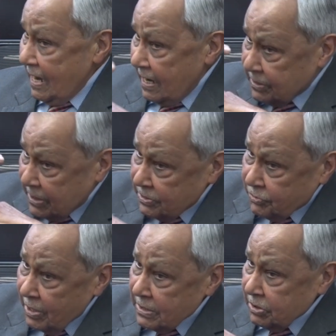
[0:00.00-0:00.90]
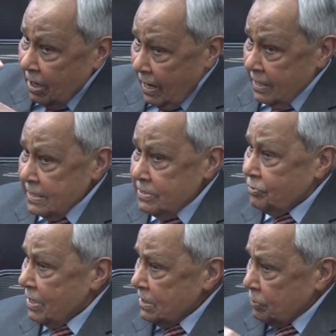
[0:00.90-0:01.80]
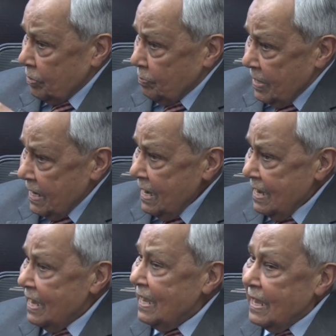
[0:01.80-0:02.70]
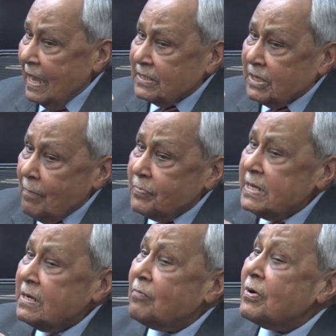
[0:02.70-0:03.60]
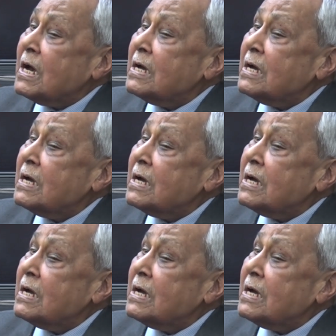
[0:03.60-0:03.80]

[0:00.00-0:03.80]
His interest, her interest would be something of